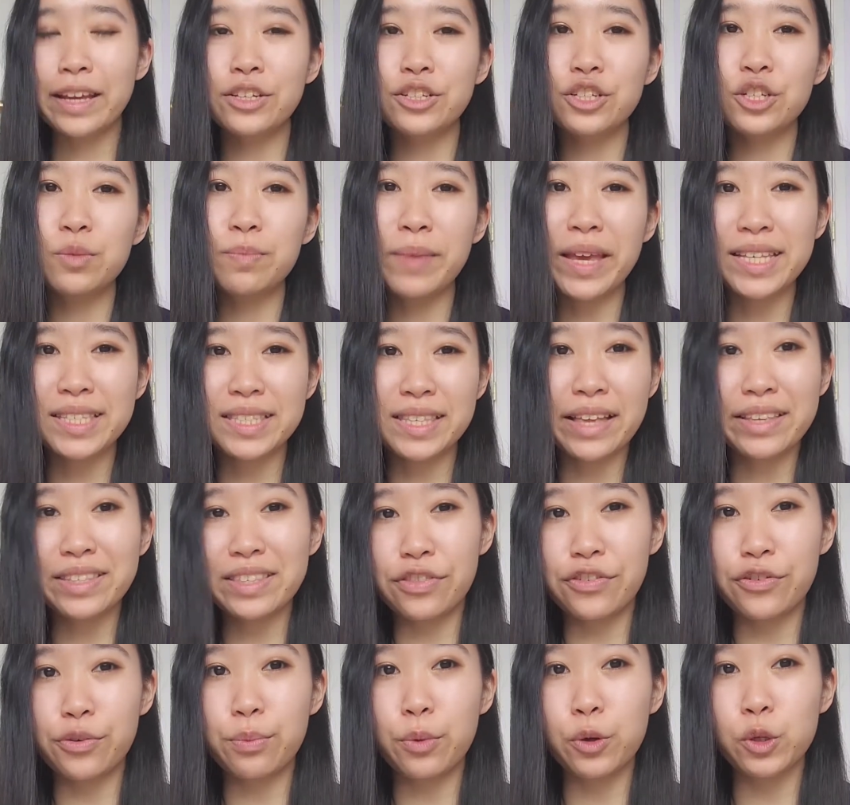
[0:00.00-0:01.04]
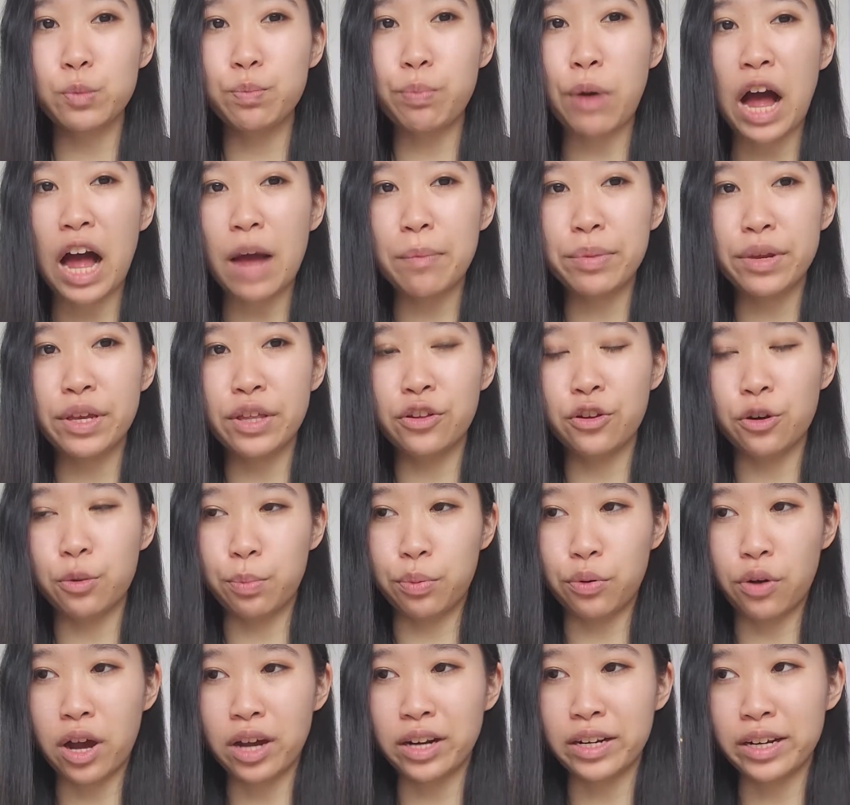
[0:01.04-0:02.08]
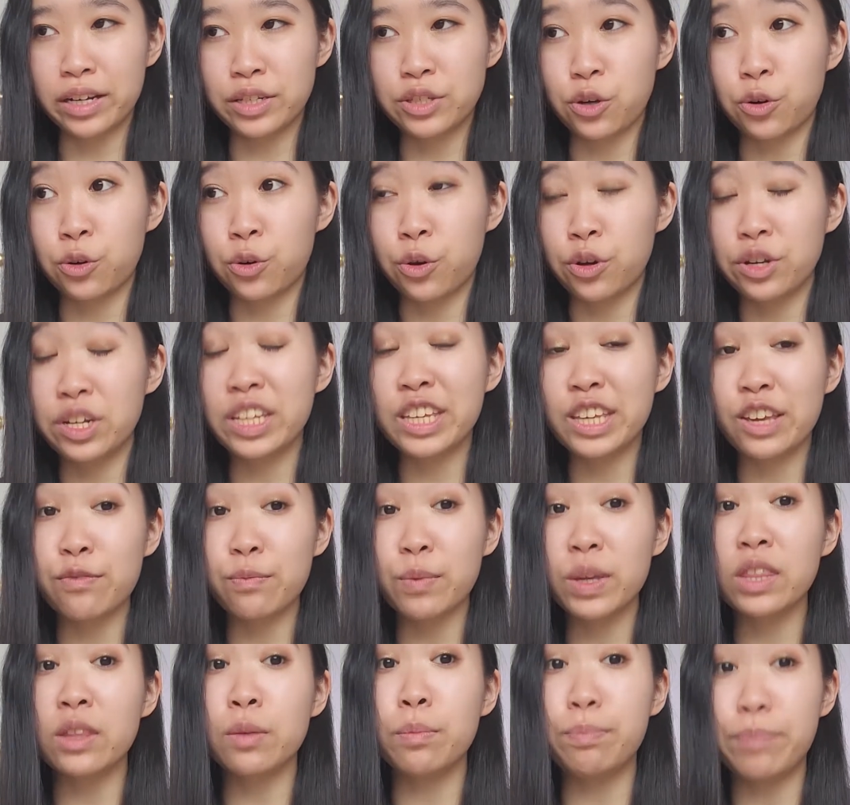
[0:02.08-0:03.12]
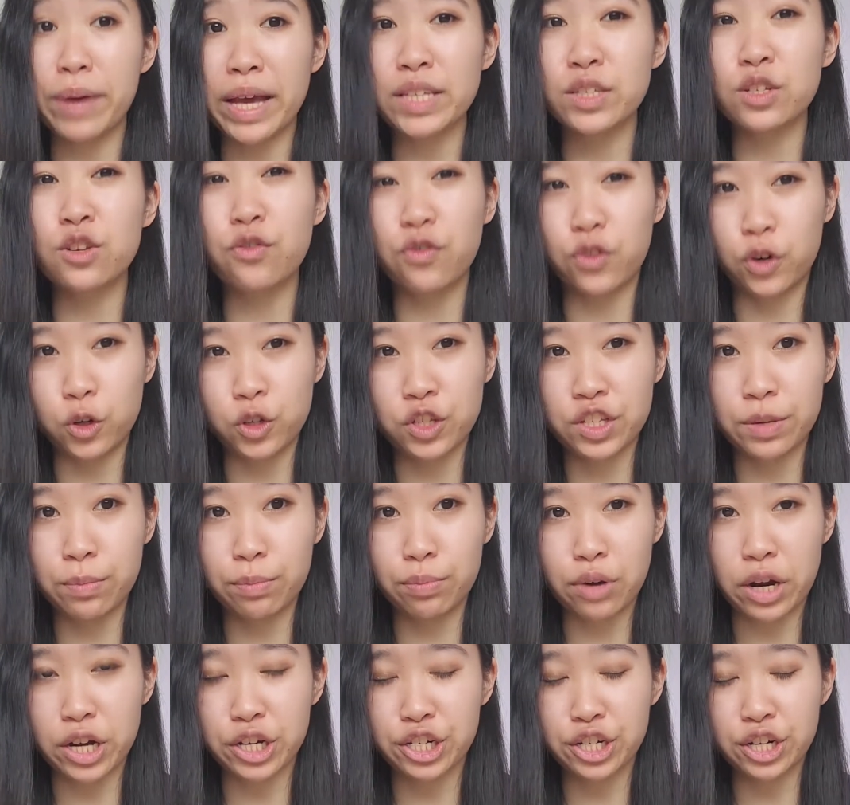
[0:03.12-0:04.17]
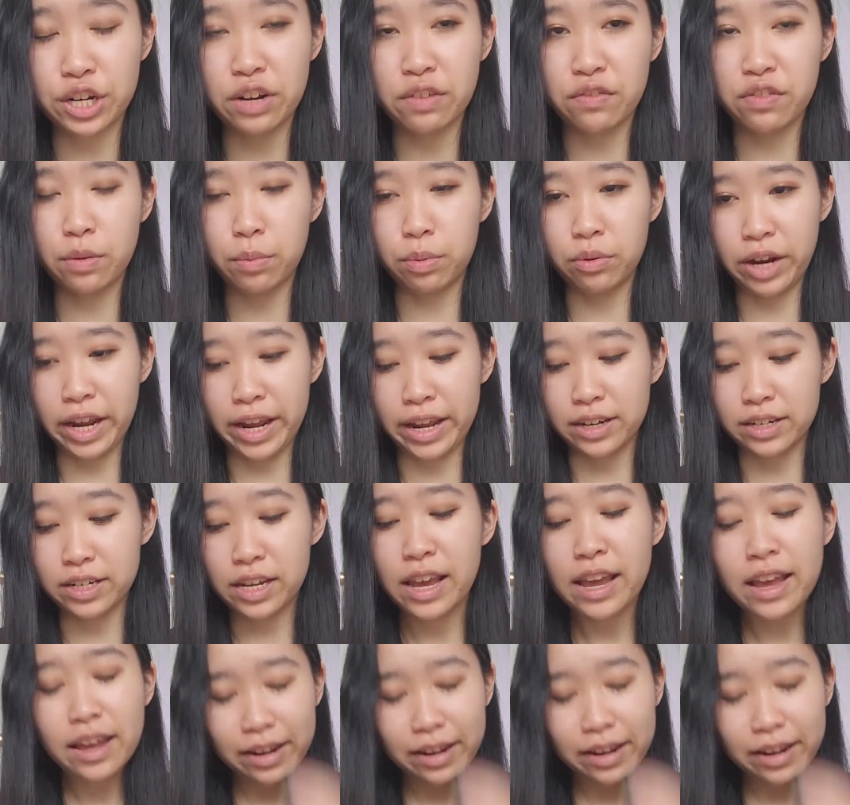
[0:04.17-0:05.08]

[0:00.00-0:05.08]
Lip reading: It just makes sense that their most popular products are going to give me the best first impression of the brand.